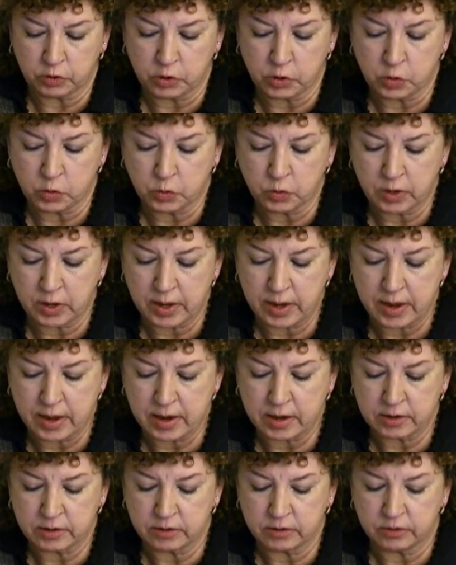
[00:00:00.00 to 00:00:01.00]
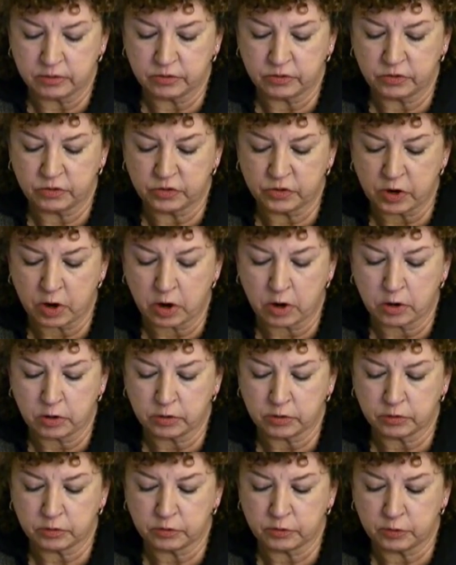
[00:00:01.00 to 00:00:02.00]
you can
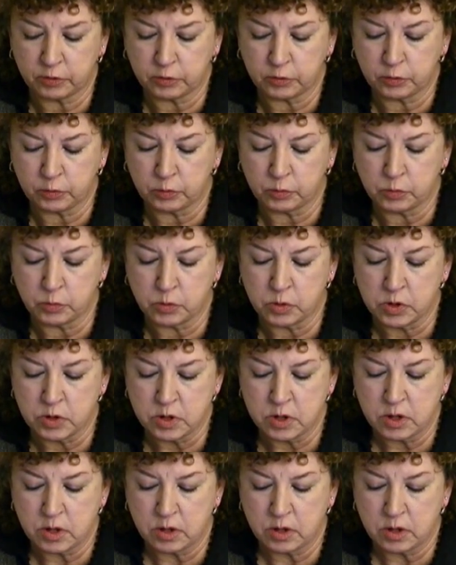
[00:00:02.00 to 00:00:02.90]
start to